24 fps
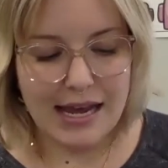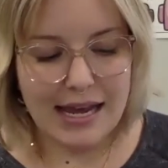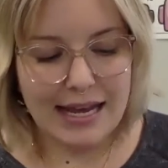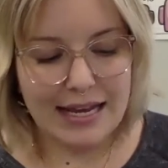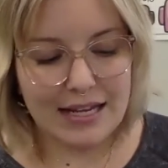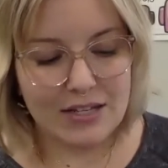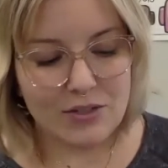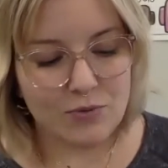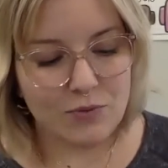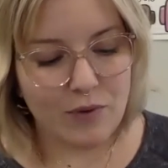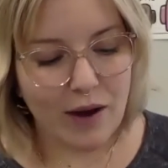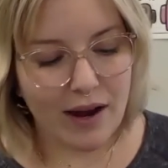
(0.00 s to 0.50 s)

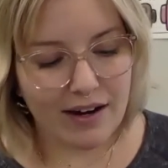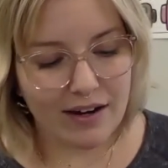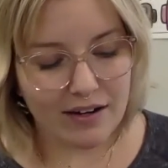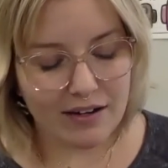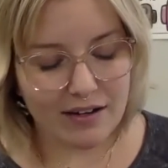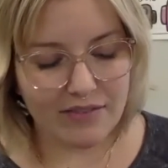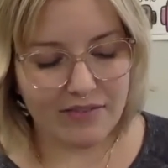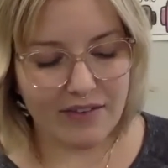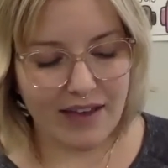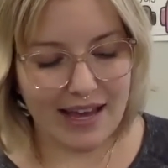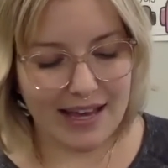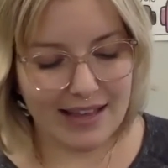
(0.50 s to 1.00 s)
His record
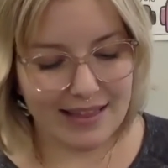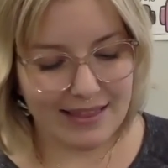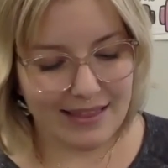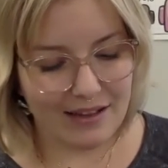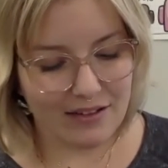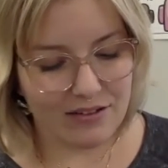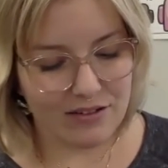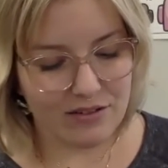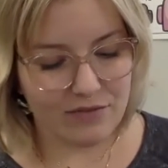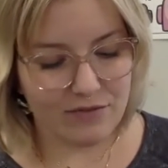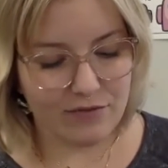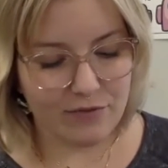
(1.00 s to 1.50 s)
of
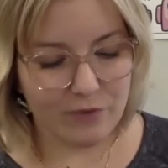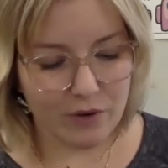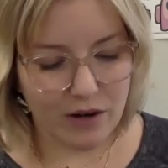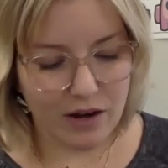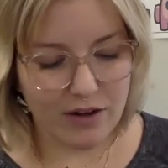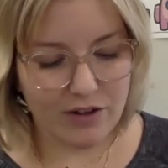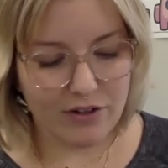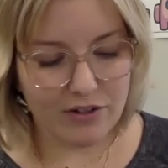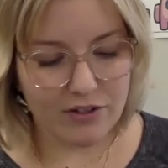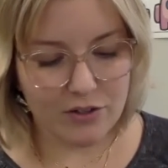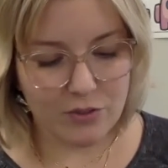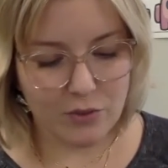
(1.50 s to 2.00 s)

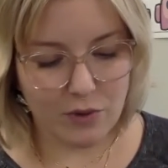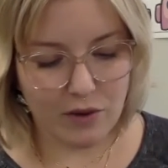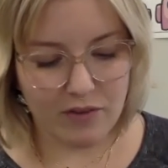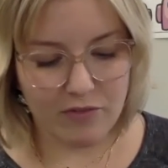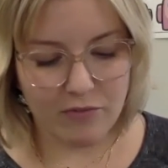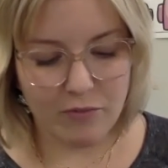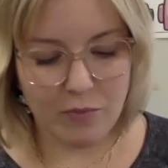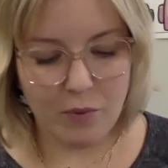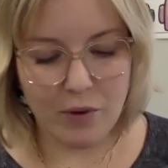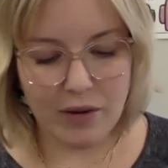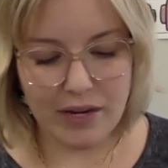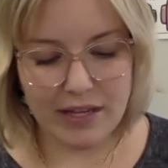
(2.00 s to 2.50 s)
8,412
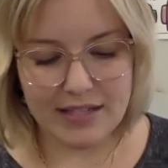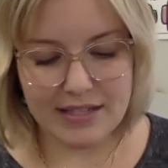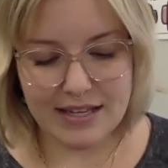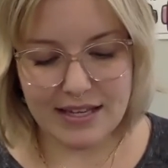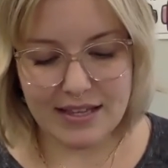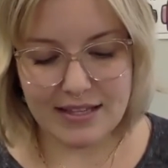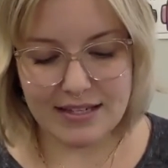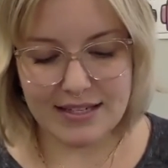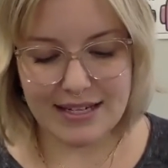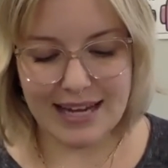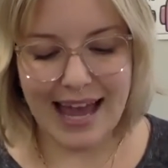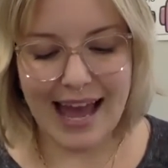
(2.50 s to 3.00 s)
points
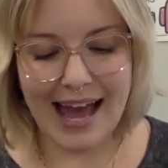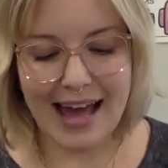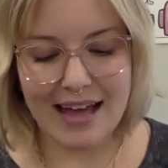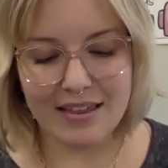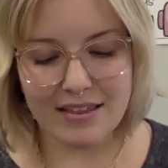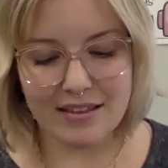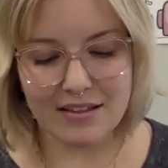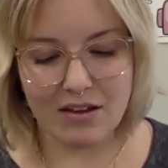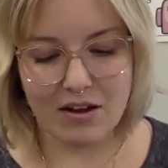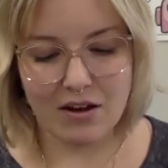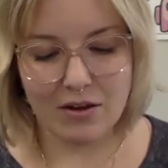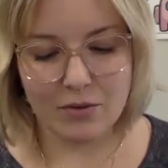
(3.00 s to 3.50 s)
in the
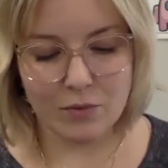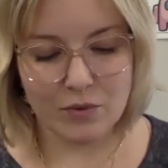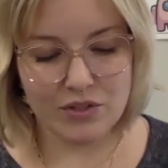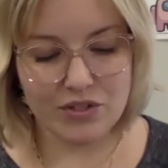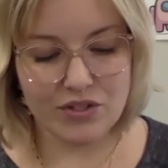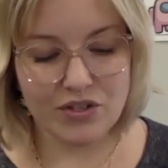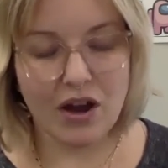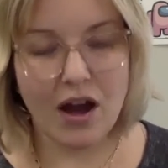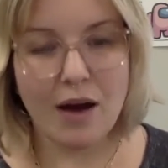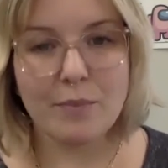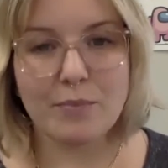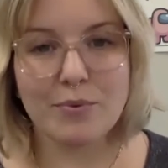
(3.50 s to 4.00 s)
decathlon was
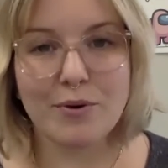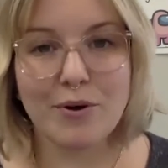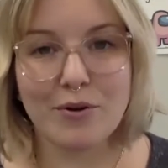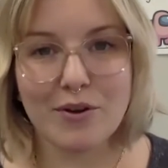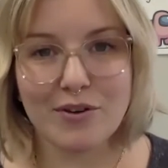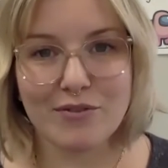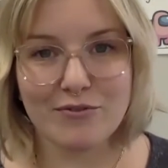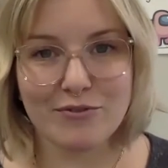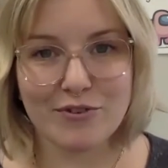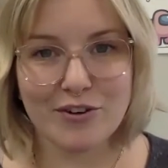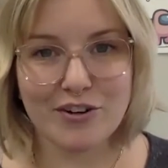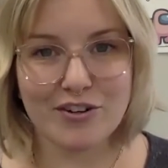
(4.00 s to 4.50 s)
not
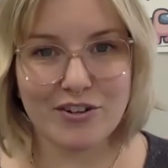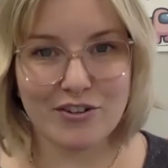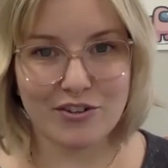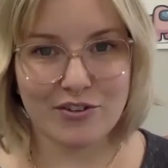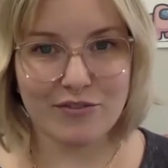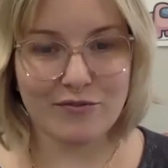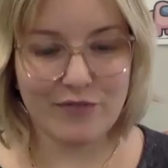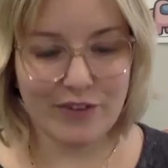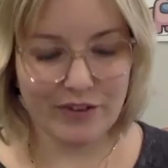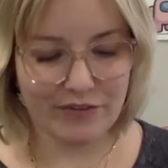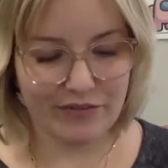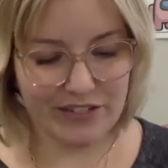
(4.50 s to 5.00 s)
broken for
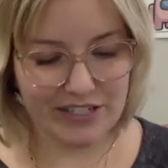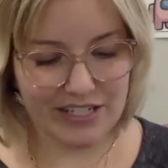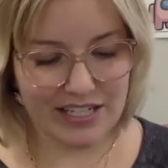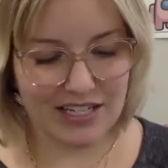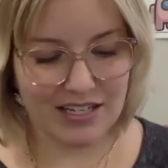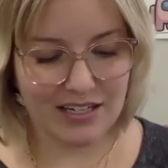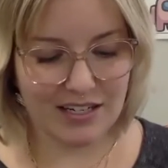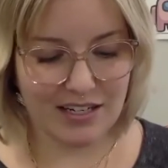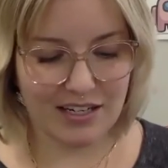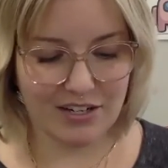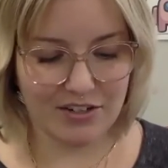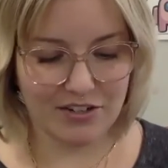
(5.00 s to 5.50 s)
another
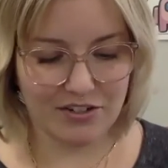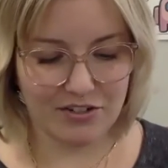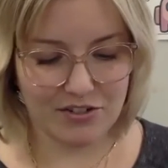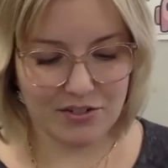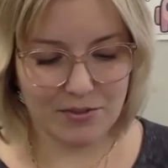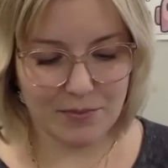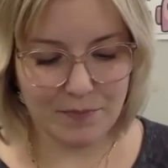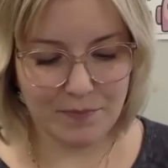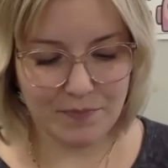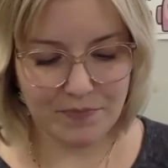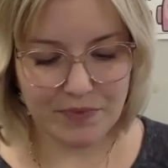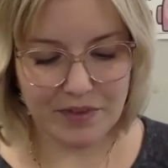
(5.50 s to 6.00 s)
15 years.
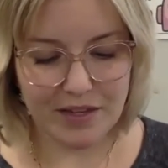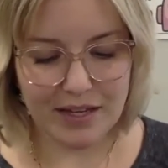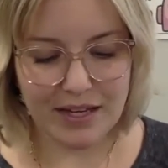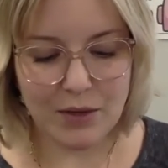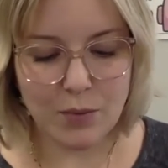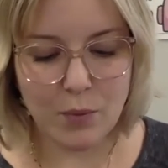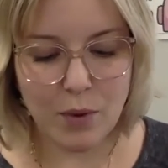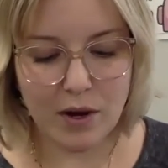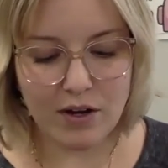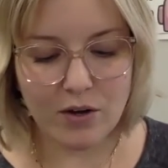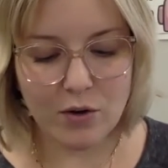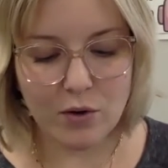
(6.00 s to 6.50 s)
He
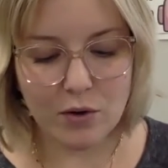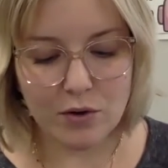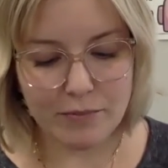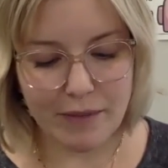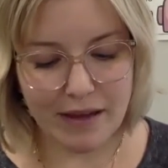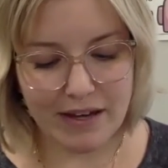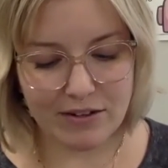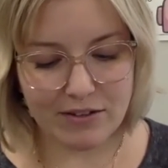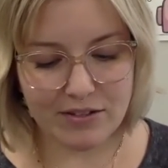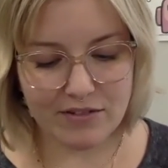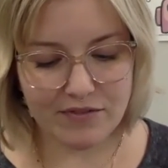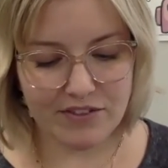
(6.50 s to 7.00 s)
won gold
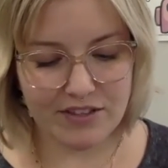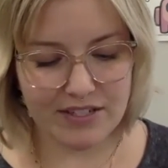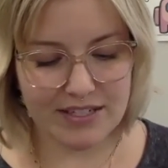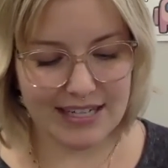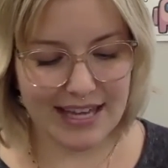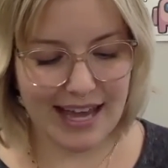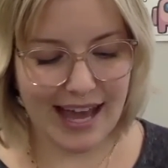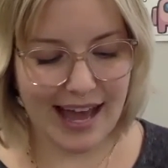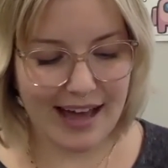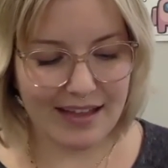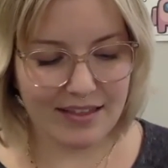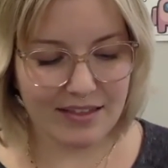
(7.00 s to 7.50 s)
medals for the
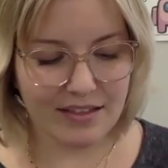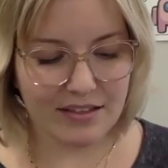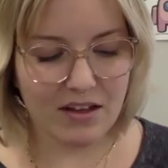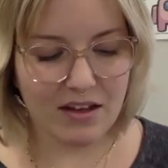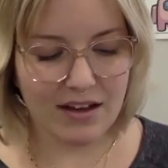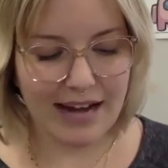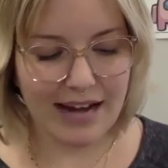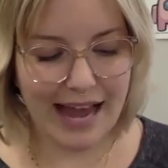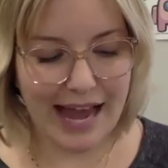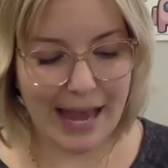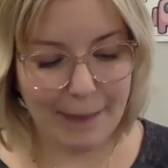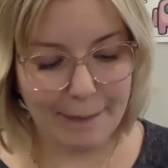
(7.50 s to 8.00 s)

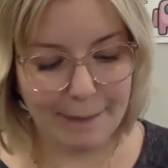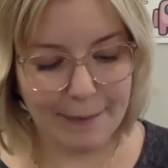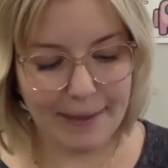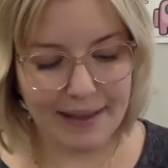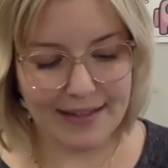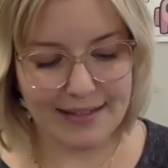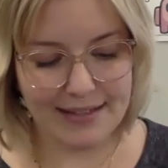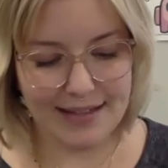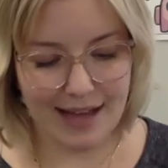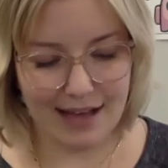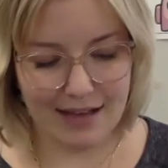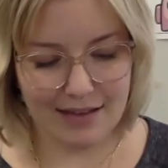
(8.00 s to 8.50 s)
decathlon and
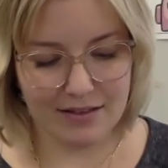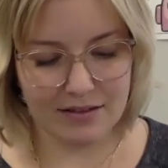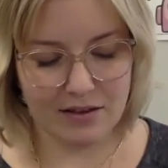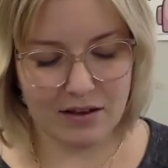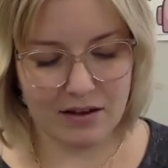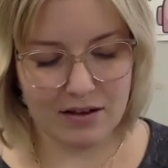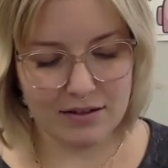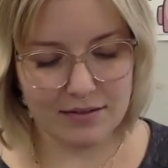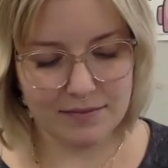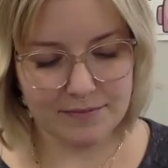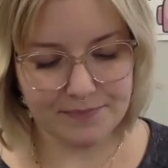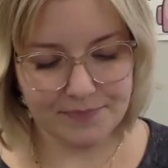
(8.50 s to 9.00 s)

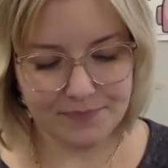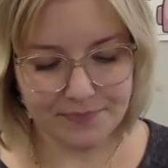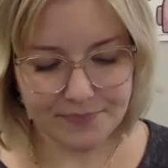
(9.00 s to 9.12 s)
pentathlon.